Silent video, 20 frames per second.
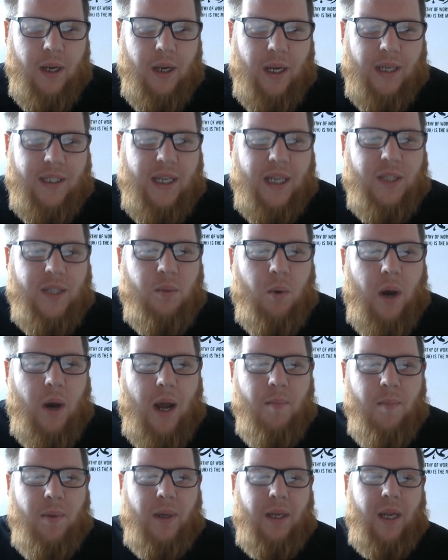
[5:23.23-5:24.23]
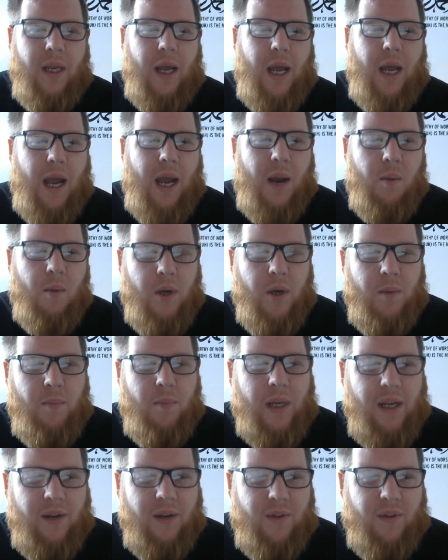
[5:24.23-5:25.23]
It says what I would have
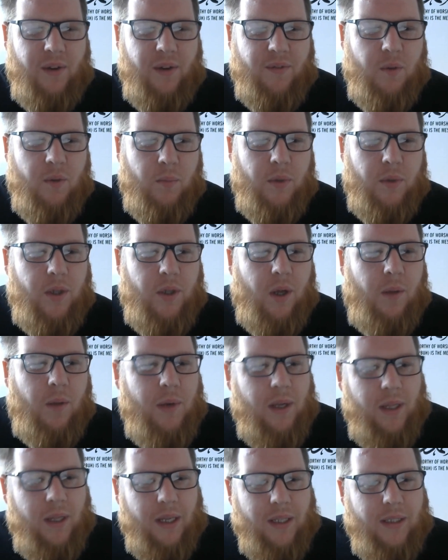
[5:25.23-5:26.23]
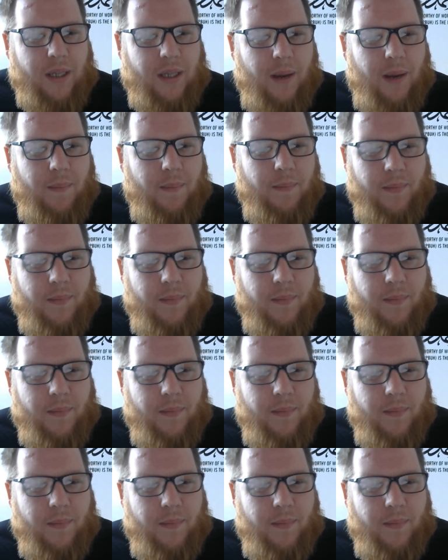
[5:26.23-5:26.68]
believed if someone told me at that time.